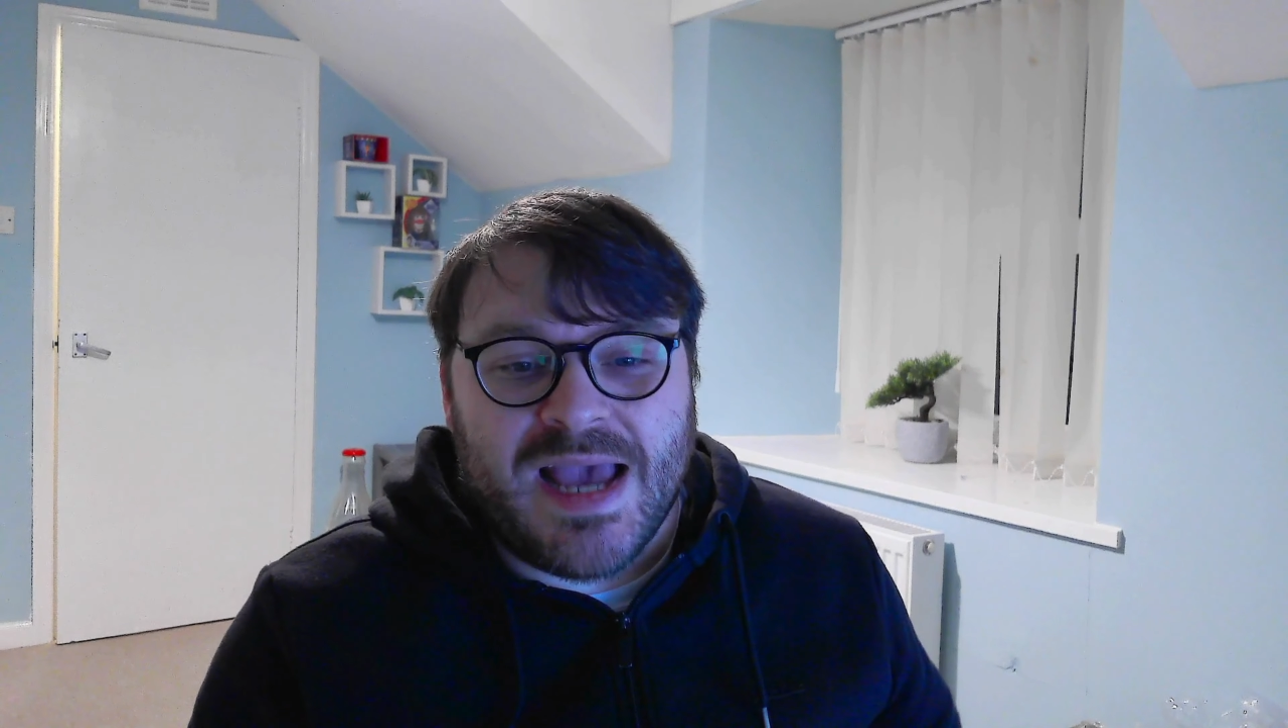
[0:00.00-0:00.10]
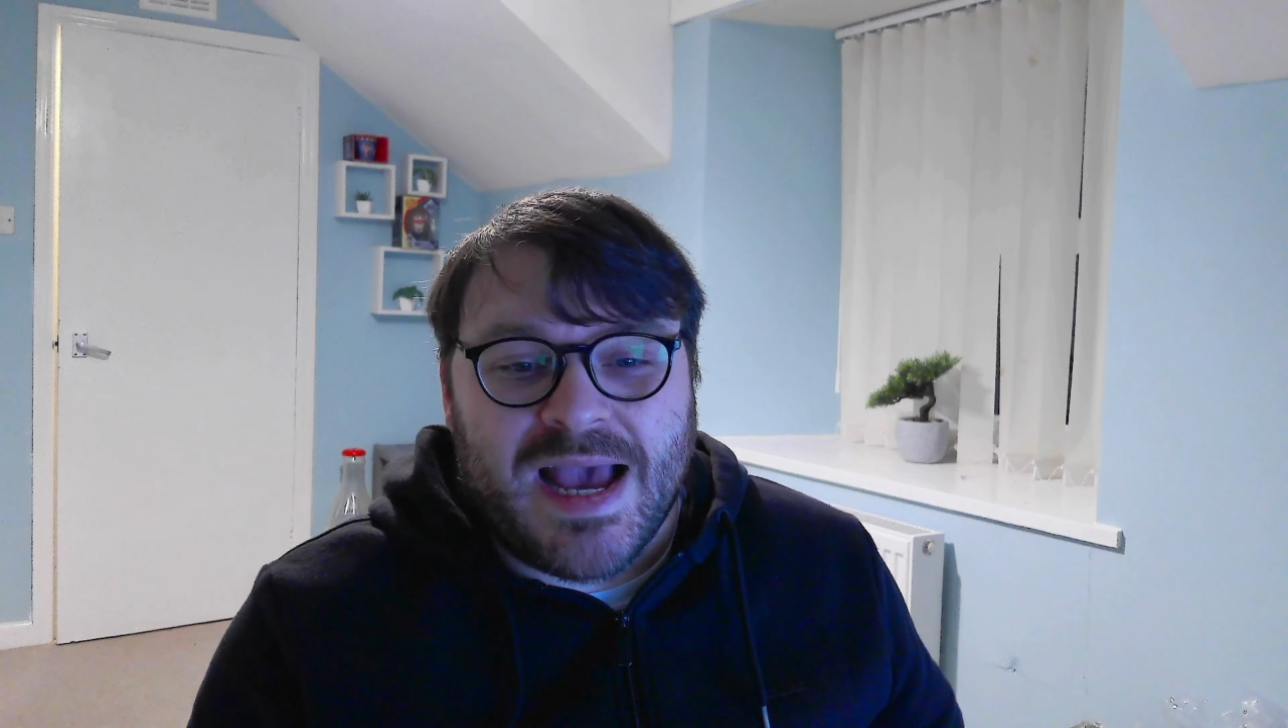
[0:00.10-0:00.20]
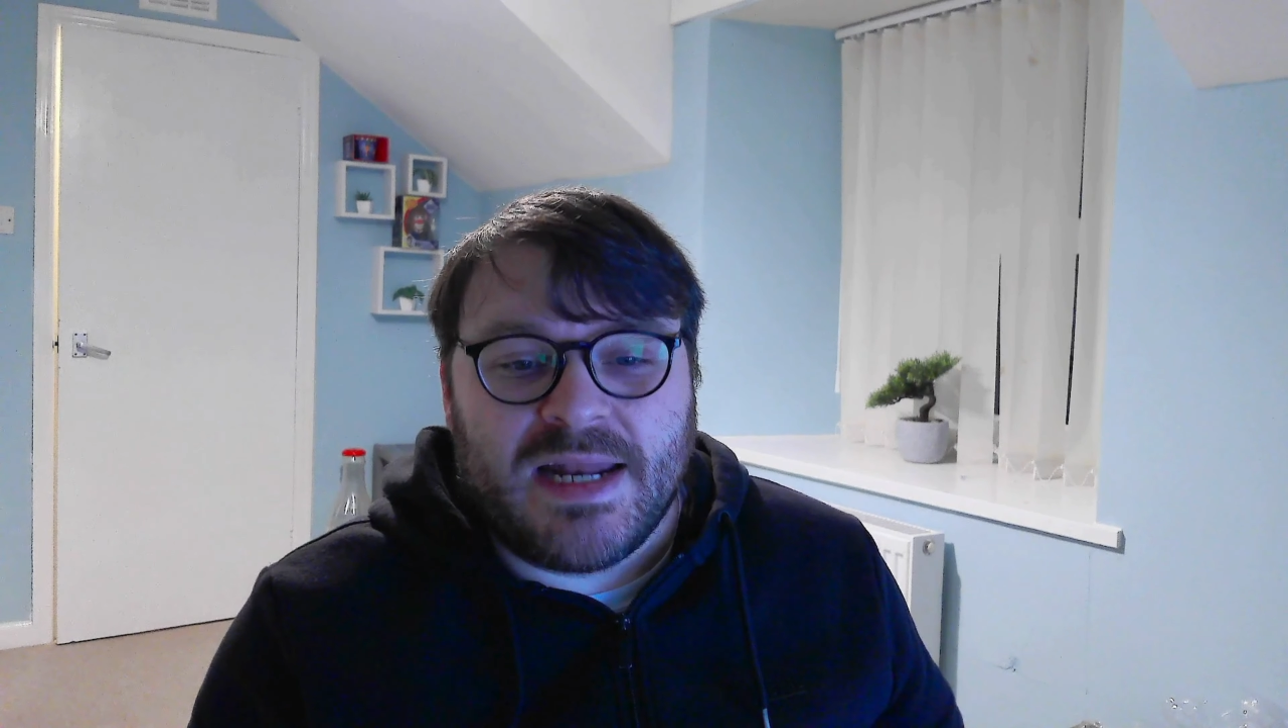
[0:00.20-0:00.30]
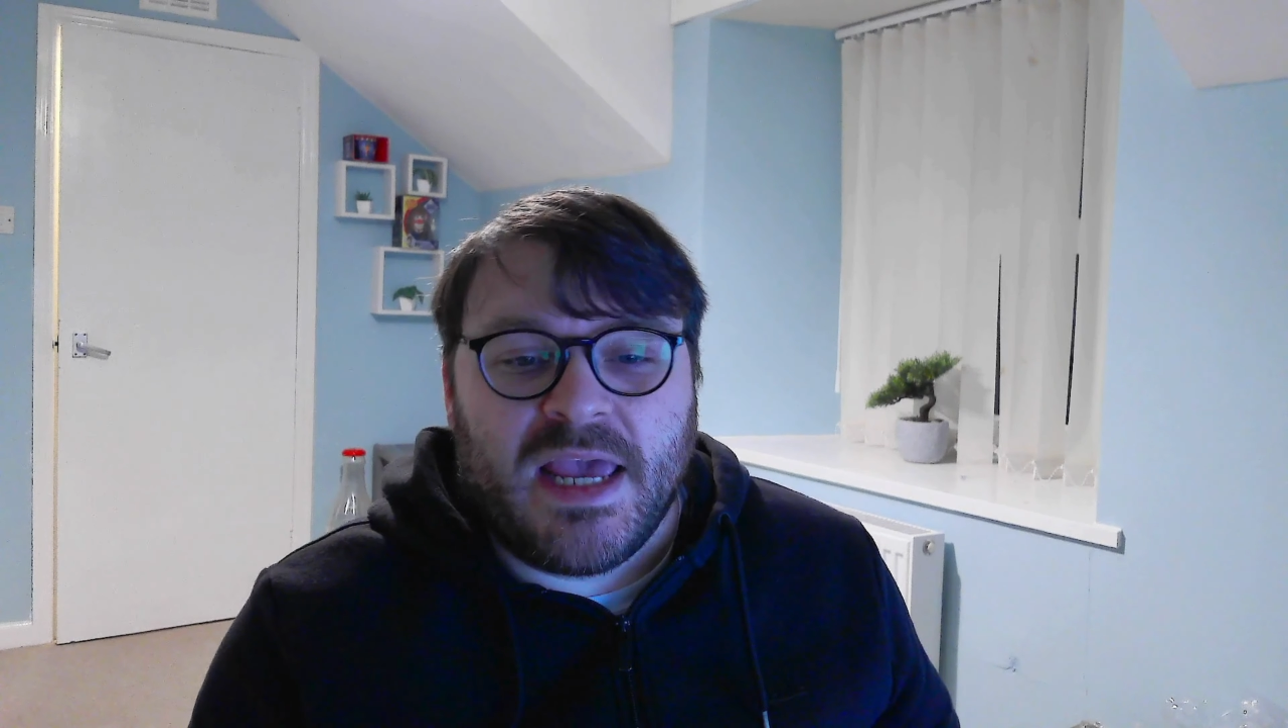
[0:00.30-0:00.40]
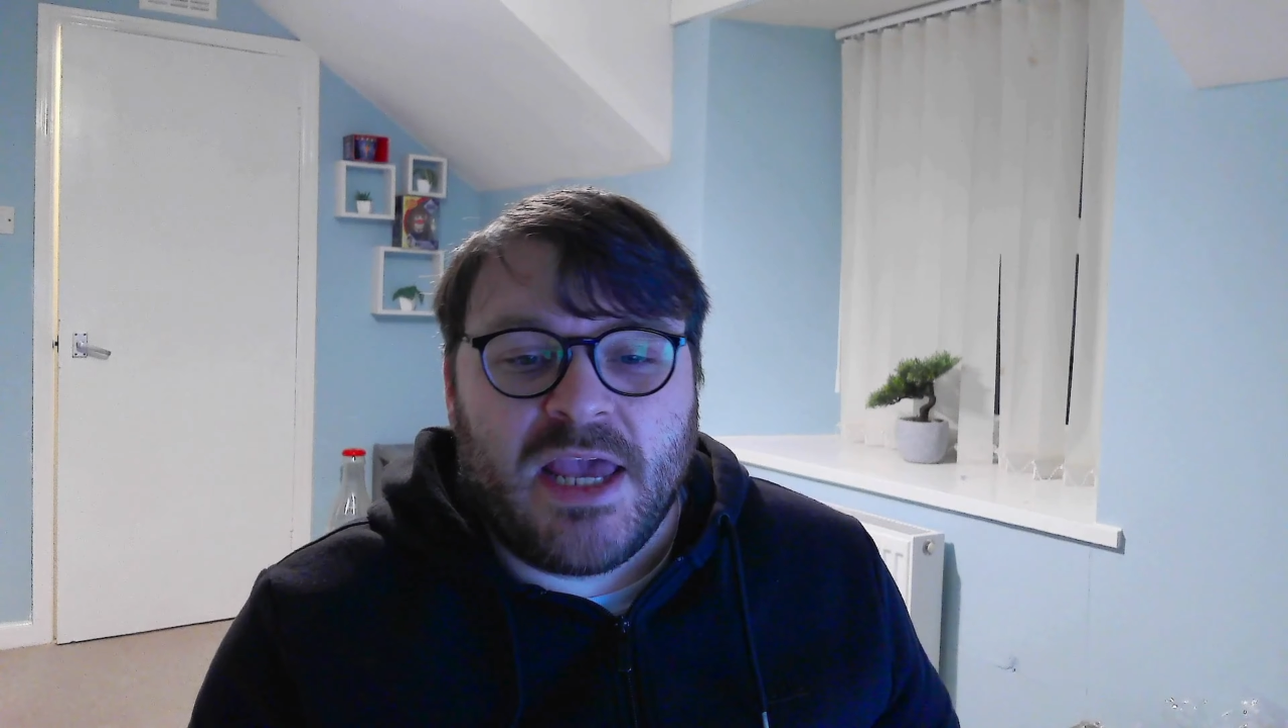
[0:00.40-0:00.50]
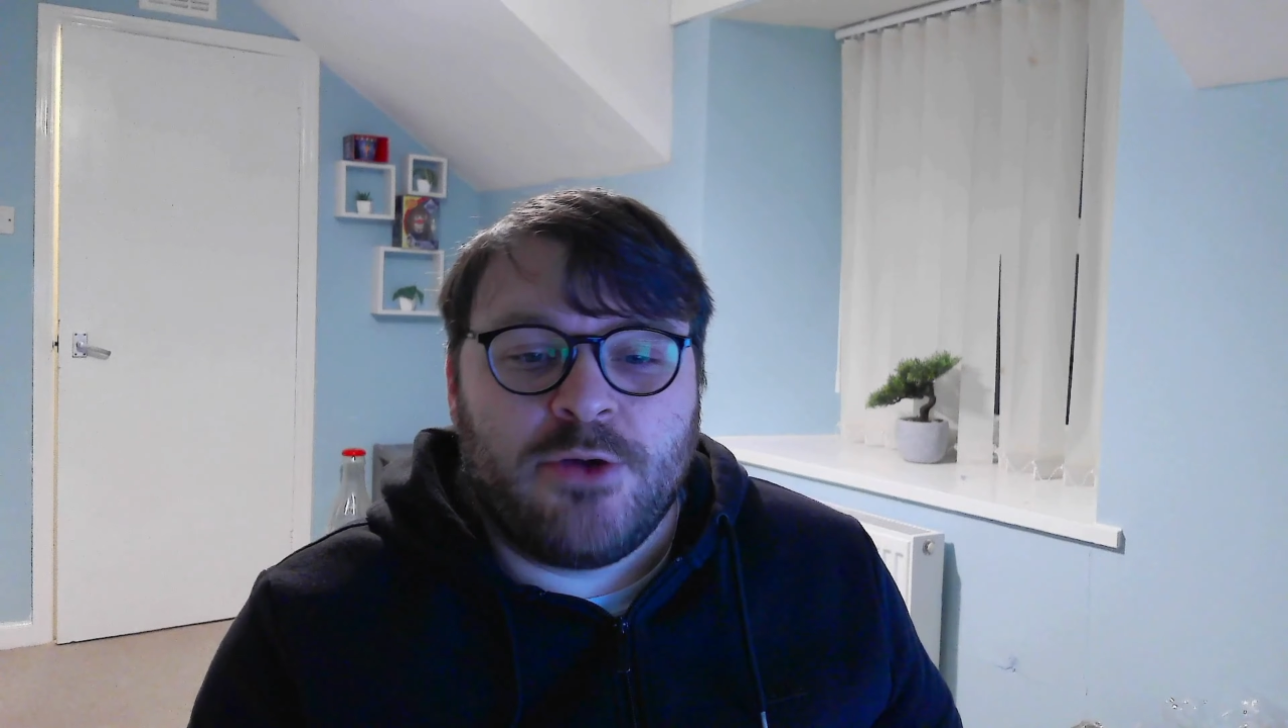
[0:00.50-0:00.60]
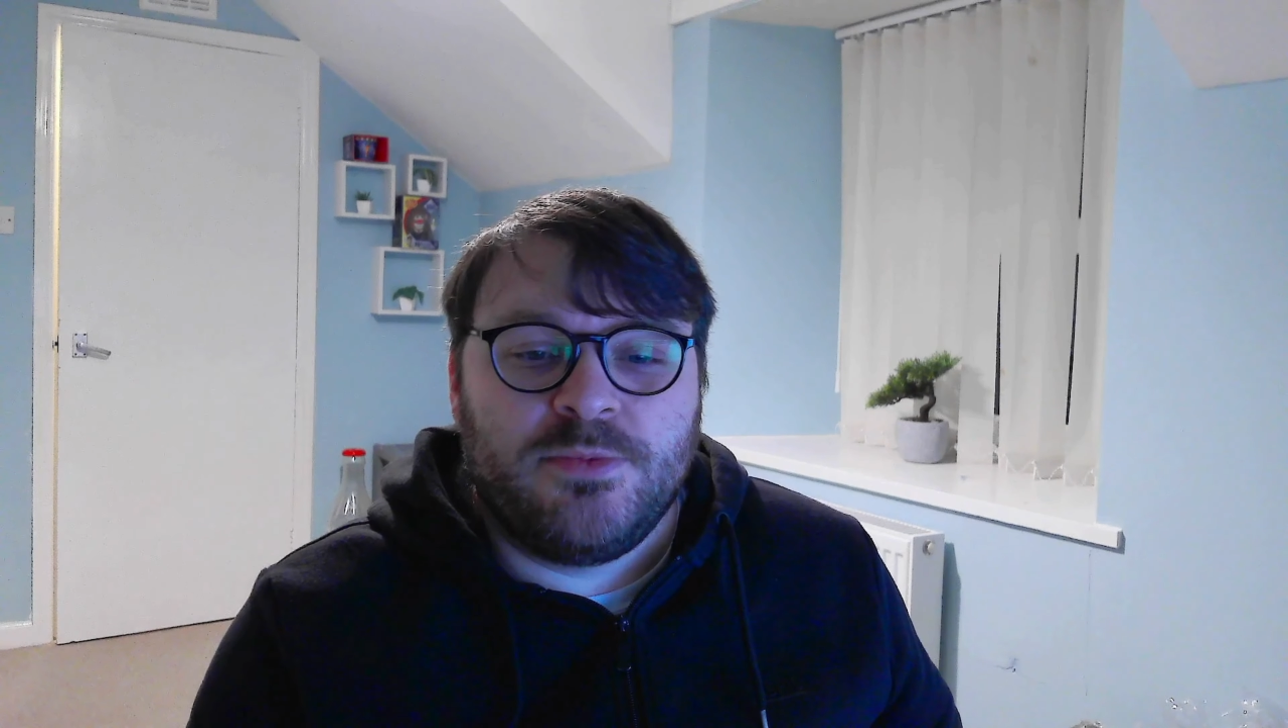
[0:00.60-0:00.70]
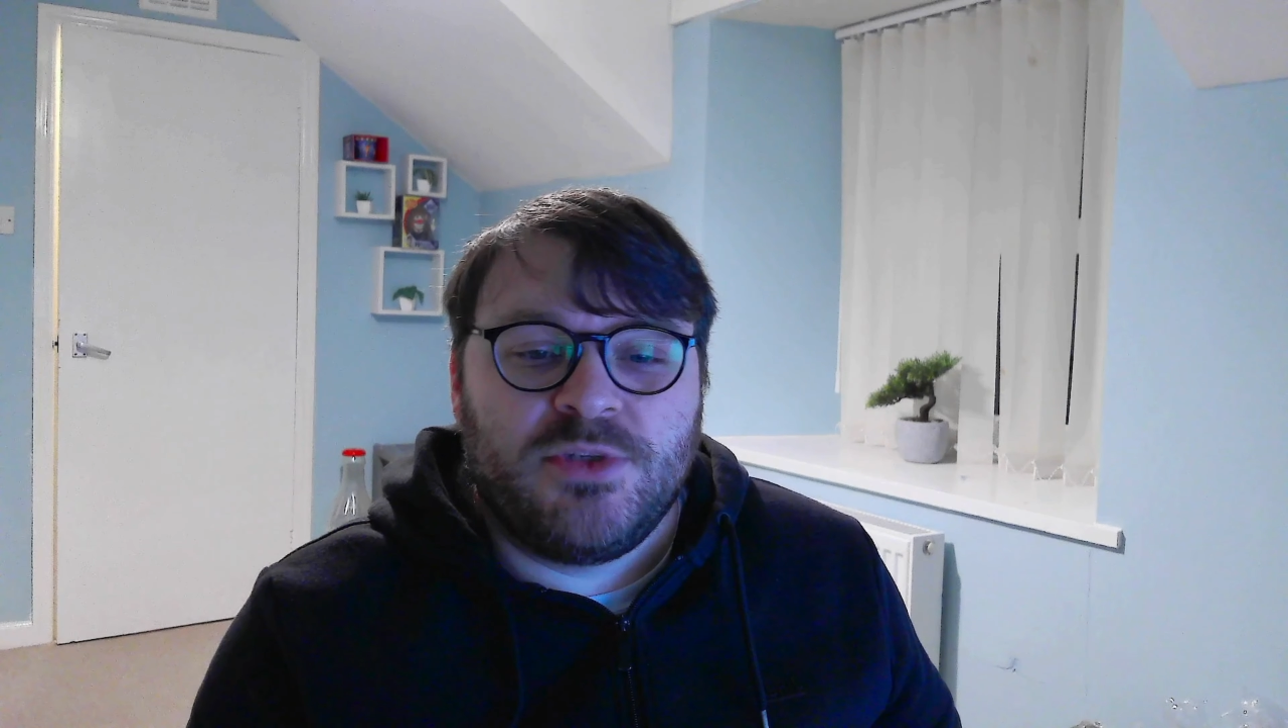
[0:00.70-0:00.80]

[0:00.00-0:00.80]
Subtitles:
And it helps